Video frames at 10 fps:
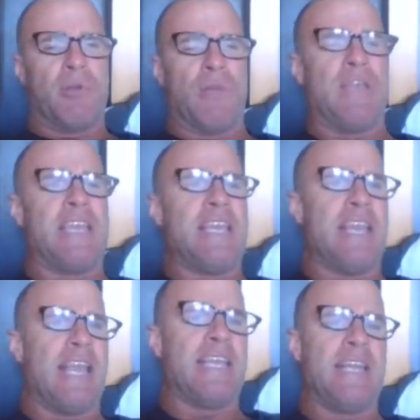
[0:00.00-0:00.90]
but I think
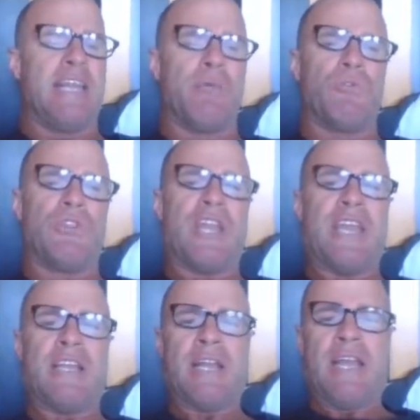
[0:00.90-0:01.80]
he will
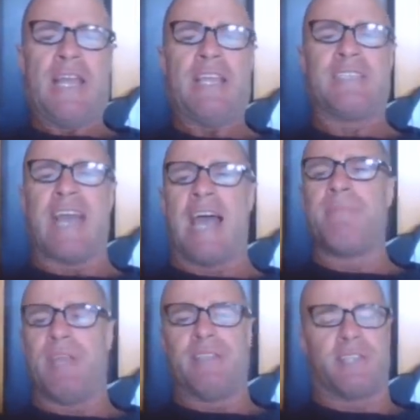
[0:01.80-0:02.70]
need, his
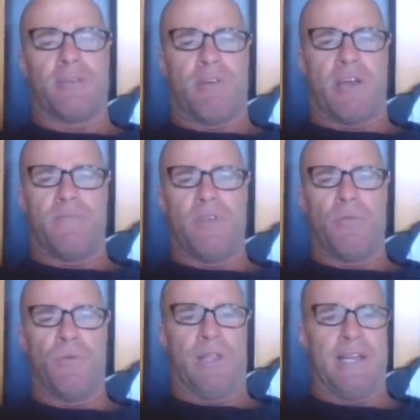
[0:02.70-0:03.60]
game needs to grow.
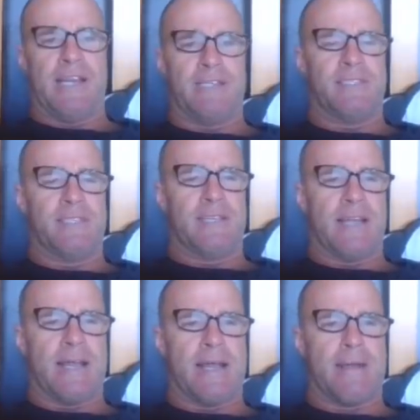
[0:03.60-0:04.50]
It really does.
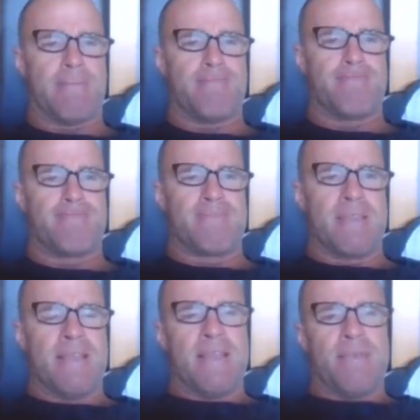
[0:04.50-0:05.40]

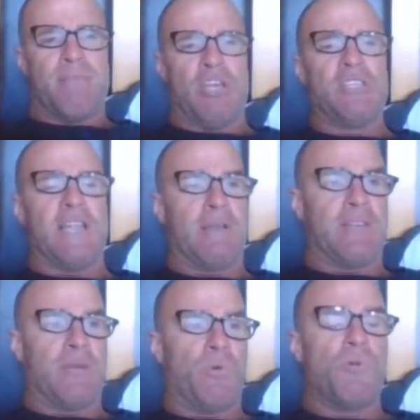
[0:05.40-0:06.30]
Because
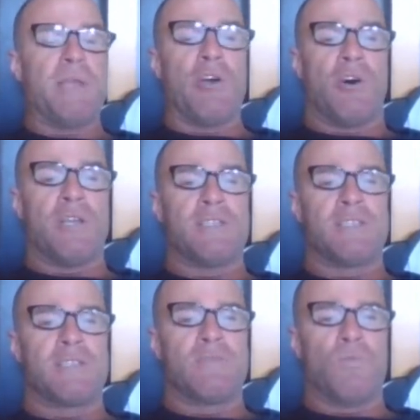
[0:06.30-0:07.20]
there will be
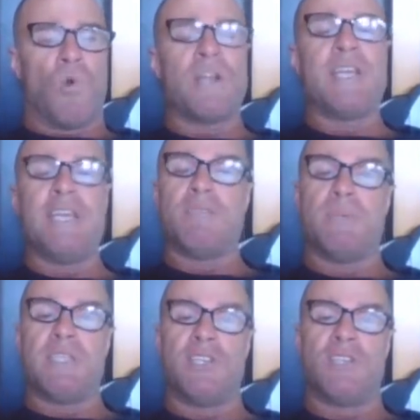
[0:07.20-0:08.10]
guys wanting his
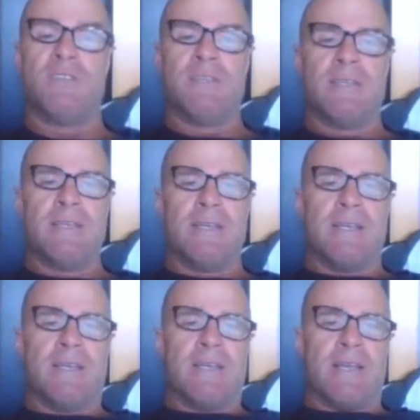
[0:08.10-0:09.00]
position.
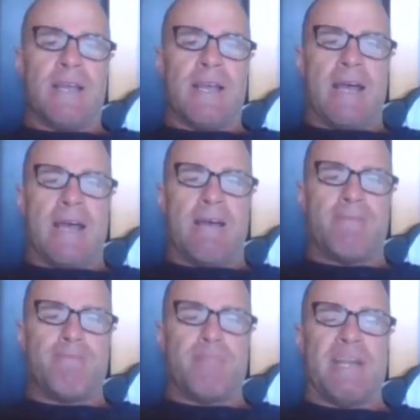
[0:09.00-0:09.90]

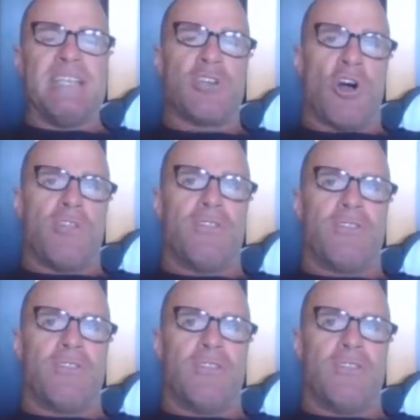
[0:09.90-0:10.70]
But he's got